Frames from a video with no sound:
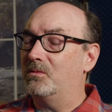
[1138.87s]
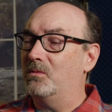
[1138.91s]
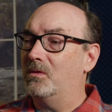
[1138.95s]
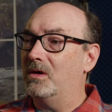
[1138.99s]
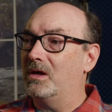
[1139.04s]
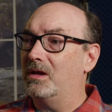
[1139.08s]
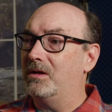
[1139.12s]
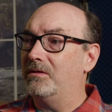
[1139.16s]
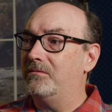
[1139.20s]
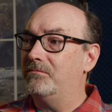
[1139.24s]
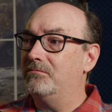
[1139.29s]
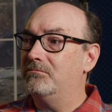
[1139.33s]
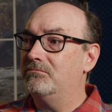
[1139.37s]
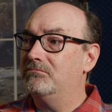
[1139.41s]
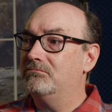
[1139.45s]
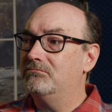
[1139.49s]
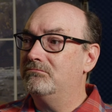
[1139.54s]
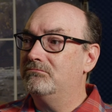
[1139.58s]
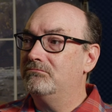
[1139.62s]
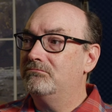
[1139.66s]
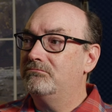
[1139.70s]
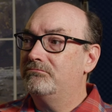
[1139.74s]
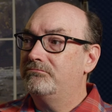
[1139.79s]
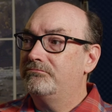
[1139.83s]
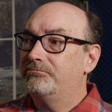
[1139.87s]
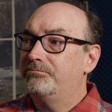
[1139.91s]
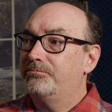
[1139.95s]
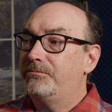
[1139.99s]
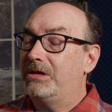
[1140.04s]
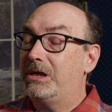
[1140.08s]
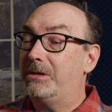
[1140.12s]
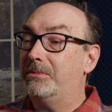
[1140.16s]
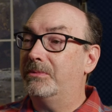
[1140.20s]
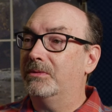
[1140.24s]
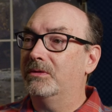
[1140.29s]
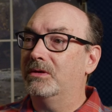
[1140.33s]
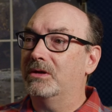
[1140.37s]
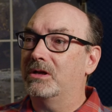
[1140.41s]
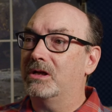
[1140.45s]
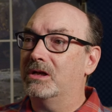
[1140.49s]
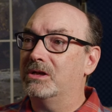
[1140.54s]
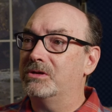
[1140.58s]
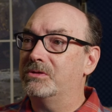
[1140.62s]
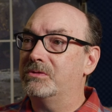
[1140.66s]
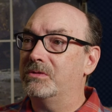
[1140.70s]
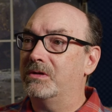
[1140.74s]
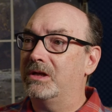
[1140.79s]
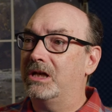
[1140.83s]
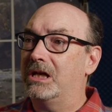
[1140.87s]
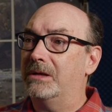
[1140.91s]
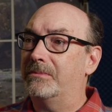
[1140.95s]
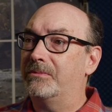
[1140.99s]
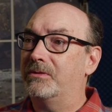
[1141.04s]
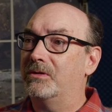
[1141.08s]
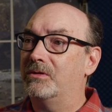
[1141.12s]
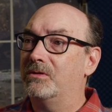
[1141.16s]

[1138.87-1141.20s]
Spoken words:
when people in the country kept